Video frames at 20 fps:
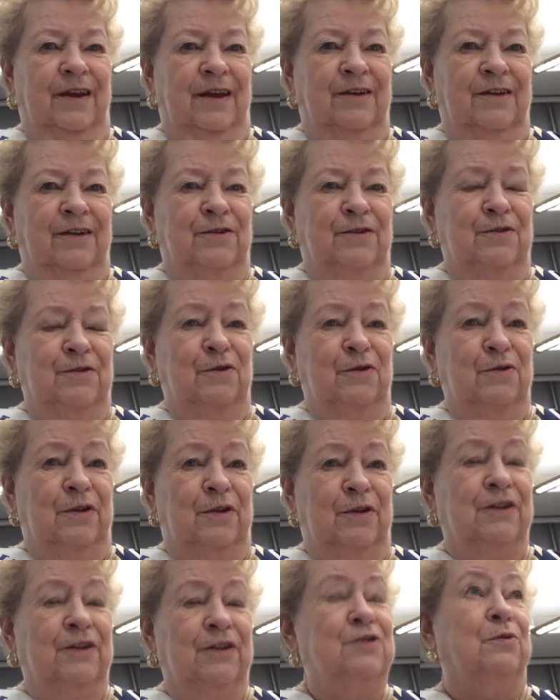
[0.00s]
As you know,
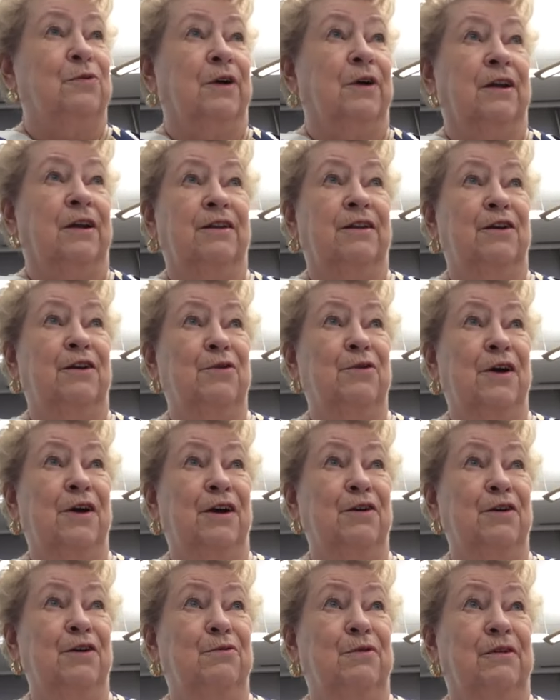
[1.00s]
that's right on the
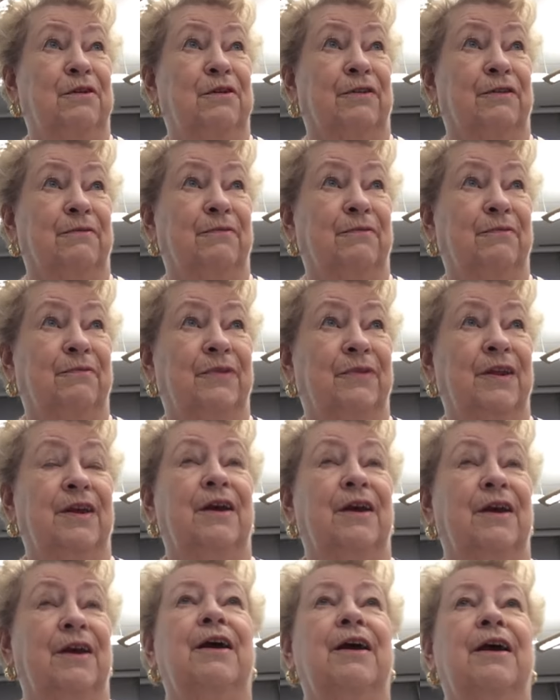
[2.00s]
Ohio River.
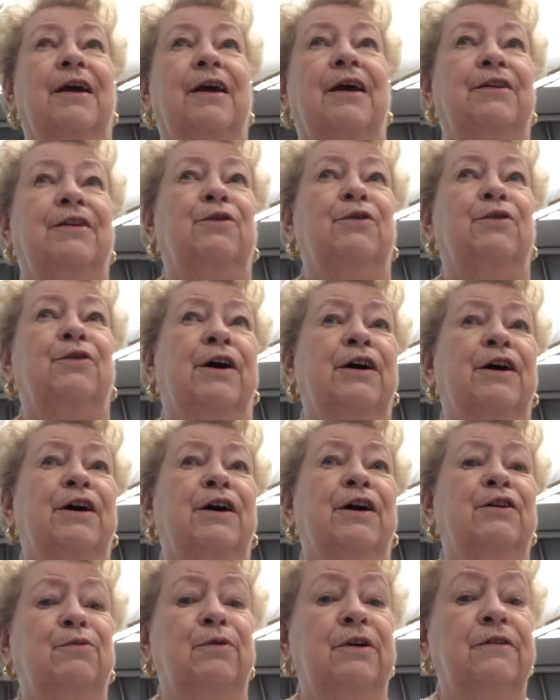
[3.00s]
And the
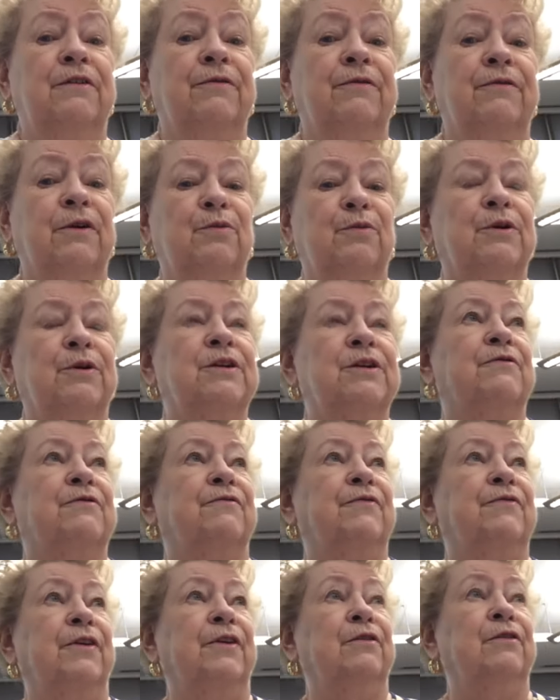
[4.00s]
Ohio River
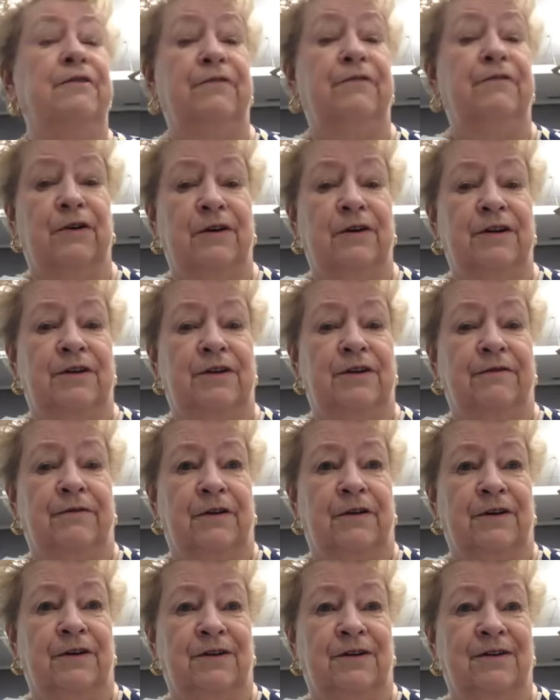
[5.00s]
was very, very
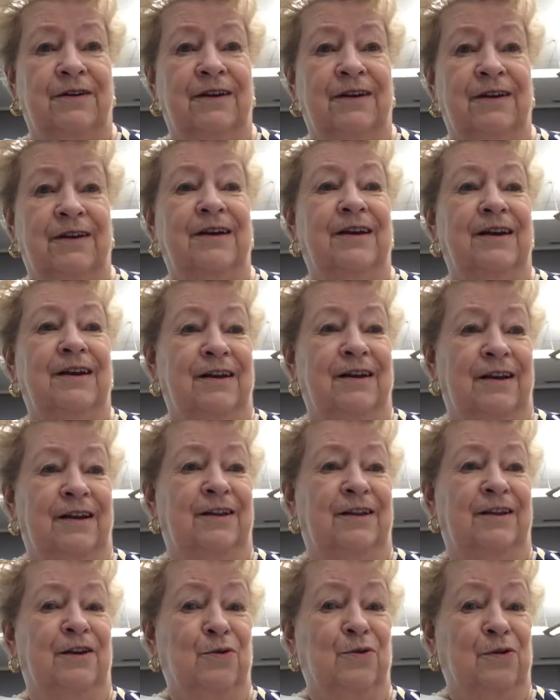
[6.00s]
different in
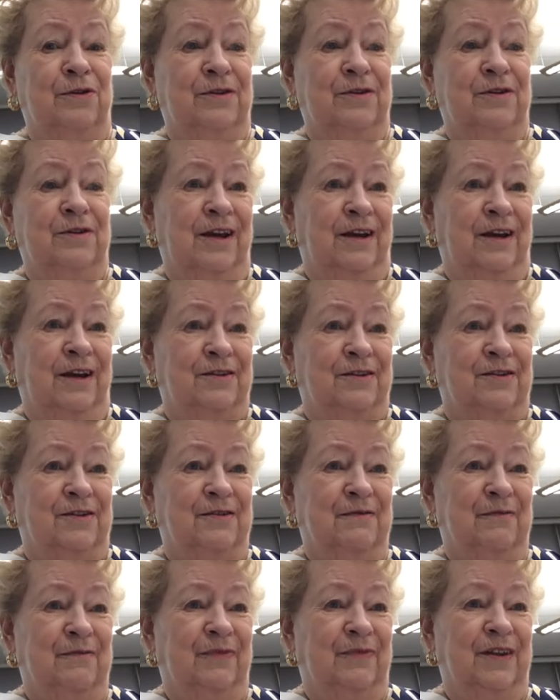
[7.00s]
the olden days,
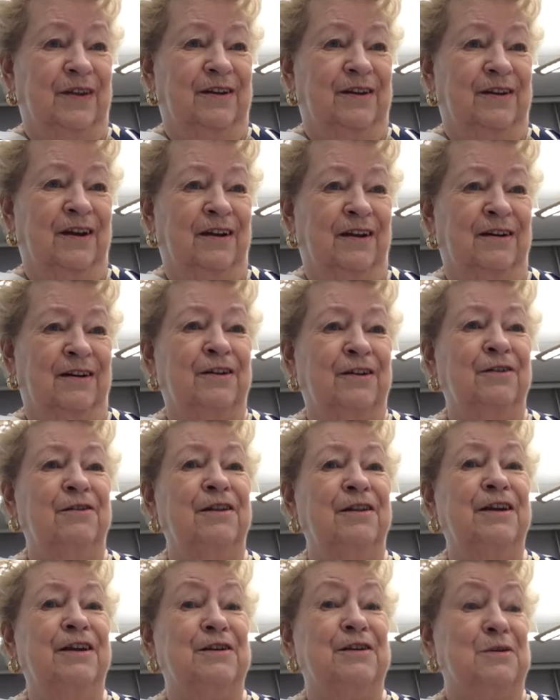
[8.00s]
not
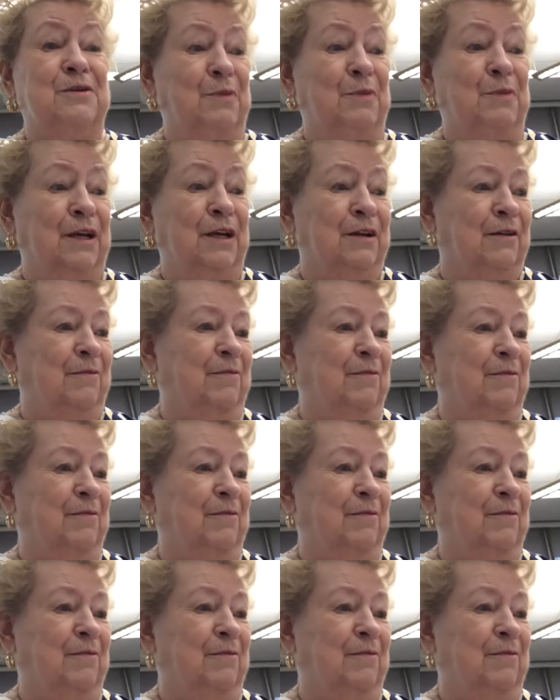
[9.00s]
nearly as big.